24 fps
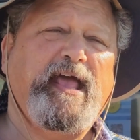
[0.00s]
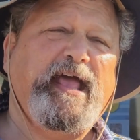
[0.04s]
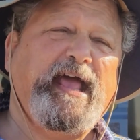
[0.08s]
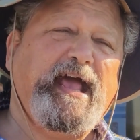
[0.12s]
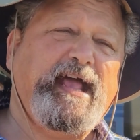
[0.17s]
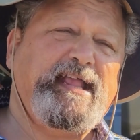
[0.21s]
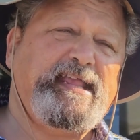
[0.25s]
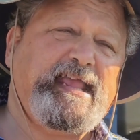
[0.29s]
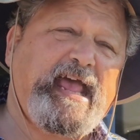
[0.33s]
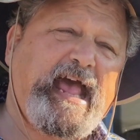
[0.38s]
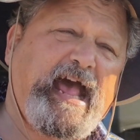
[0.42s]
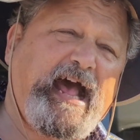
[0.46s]

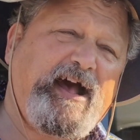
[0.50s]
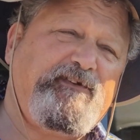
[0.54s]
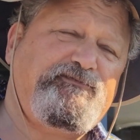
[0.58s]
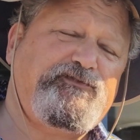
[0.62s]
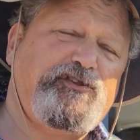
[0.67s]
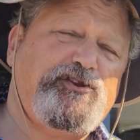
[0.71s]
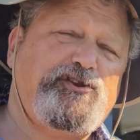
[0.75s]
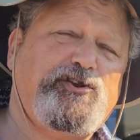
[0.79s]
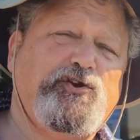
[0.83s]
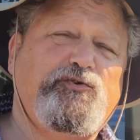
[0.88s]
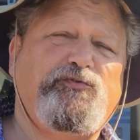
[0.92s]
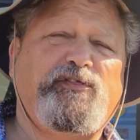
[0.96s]
and you have to
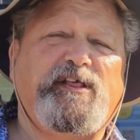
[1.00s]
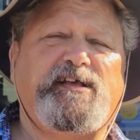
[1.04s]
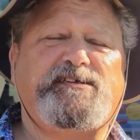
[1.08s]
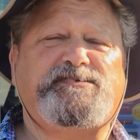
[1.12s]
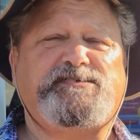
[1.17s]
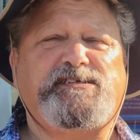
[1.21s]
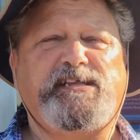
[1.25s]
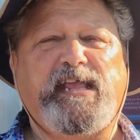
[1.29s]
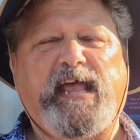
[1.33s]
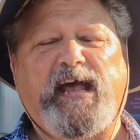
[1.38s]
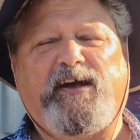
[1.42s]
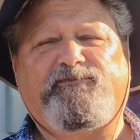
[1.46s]
do this,
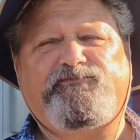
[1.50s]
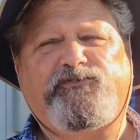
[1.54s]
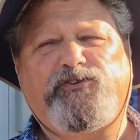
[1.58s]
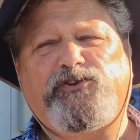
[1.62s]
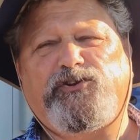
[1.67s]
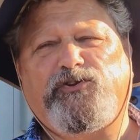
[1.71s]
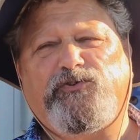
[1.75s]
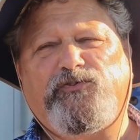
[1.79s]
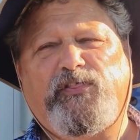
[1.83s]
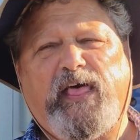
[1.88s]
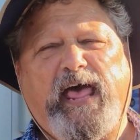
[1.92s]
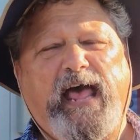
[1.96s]
you have to
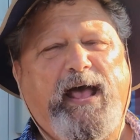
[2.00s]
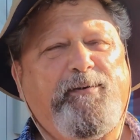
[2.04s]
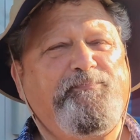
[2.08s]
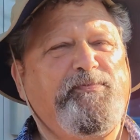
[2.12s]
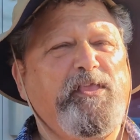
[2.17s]
do that.